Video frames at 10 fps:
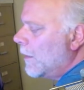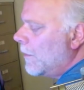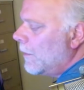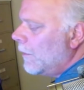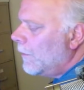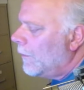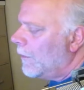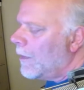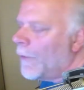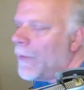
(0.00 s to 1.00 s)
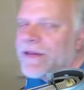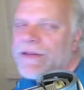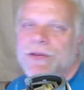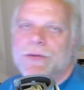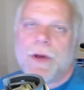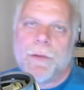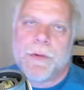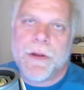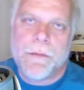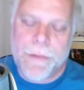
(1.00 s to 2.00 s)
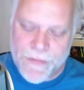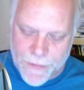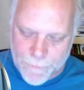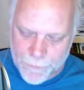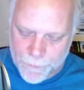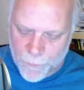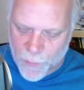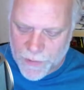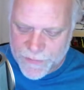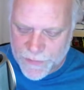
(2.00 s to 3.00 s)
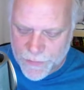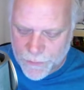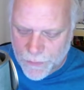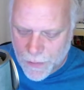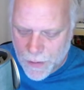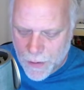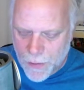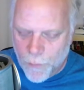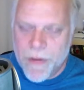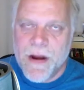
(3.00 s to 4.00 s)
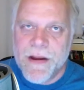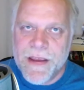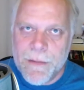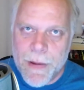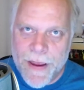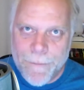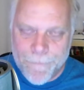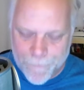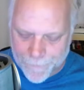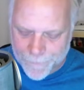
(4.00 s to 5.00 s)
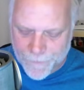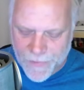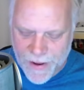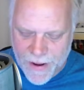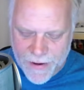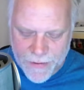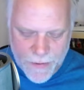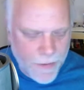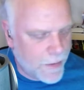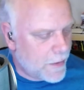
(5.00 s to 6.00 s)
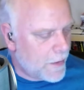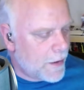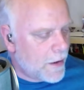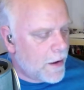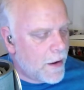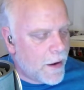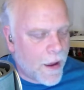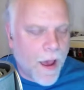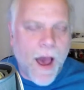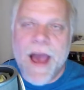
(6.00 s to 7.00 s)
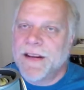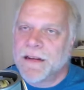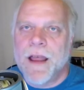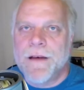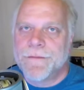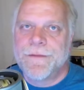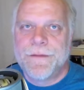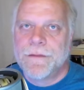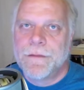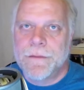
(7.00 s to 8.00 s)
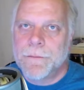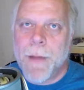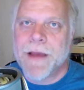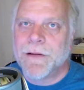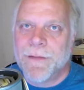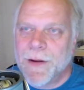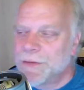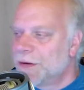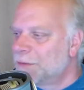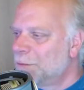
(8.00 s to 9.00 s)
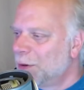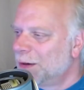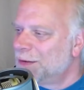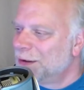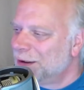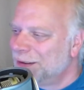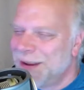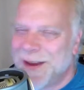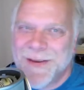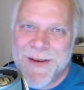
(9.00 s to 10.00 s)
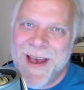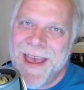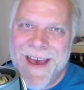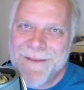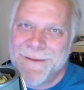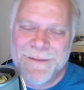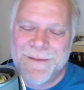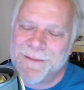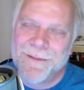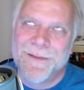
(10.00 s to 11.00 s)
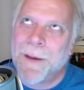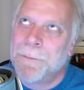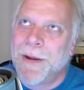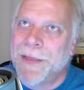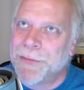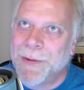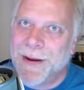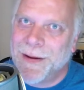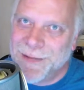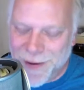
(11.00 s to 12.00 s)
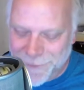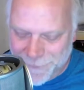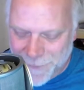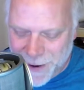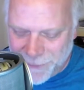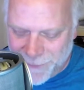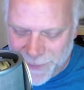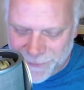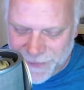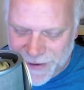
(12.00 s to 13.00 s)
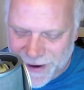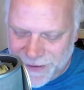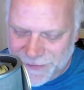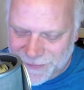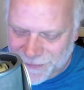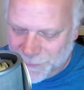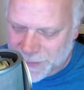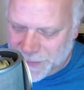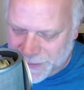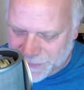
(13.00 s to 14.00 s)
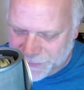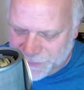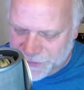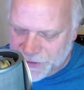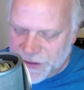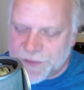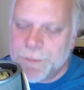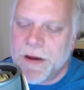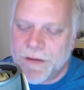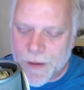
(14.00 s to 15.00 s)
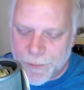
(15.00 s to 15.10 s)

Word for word: I went to, you know, as I'm wont to do, went on eBay, and I love microphones, as Melissa can tell you. I have a plethora of microphones, and this is the one that I just picked up.